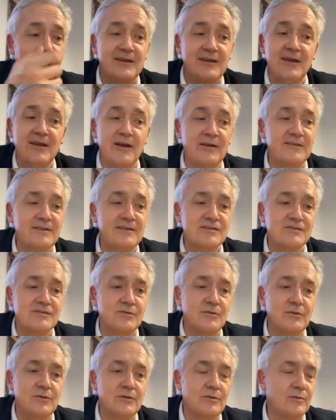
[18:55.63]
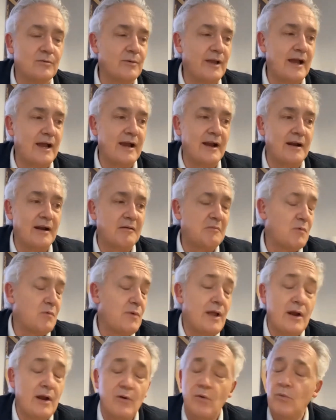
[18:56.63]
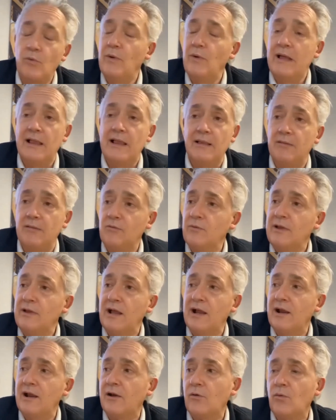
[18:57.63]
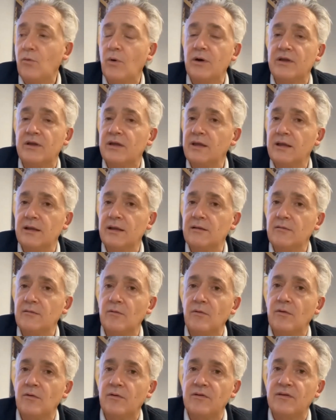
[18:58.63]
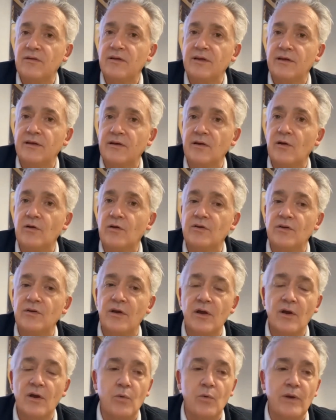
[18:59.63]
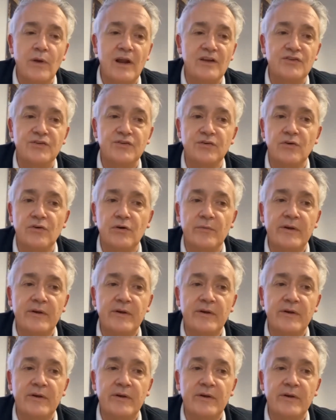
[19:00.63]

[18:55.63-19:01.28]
Here in the school, we are well. We are working. We are sure